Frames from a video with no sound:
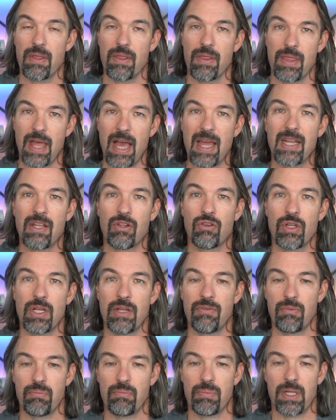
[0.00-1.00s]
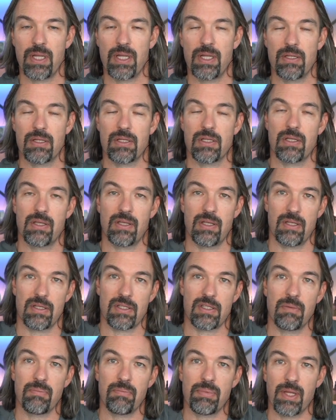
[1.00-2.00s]
that it could even be
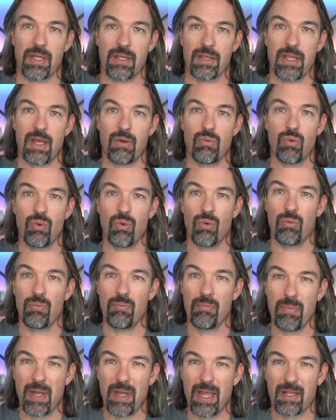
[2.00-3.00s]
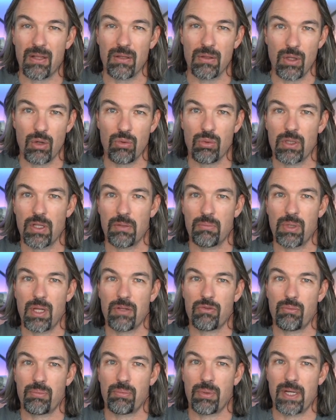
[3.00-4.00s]
something that will make lower lid
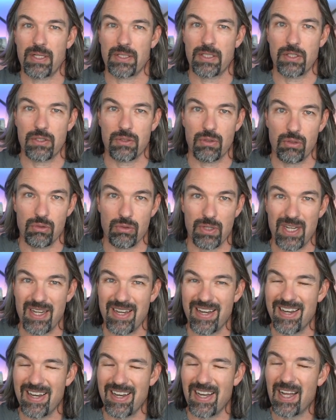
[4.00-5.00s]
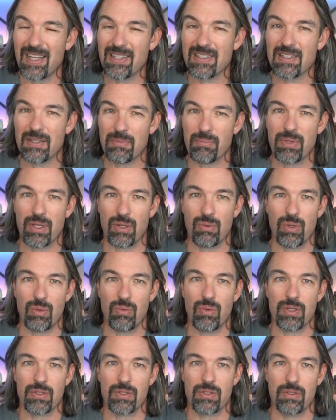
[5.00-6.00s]
blepharoplasty surgery not something we
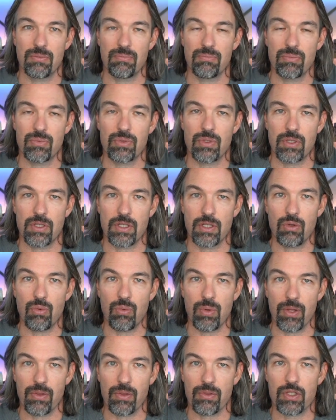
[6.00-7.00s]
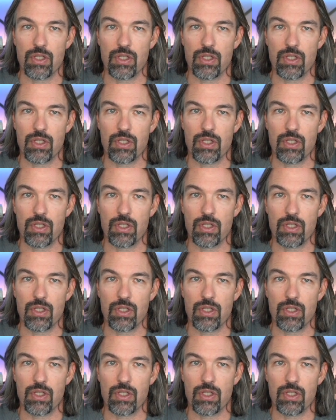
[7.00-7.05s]
want to deal with.